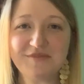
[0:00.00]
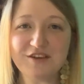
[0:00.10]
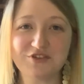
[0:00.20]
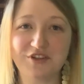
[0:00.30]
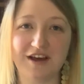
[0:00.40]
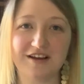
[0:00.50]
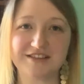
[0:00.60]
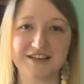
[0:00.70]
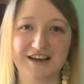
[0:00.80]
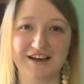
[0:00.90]
So the last
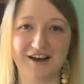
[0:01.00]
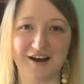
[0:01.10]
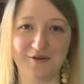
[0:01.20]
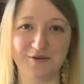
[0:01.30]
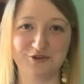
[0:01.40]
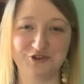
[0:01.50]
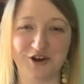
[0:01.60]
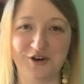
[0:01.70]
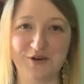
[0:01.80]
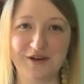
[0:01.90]
thing I will
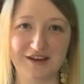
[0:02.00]
show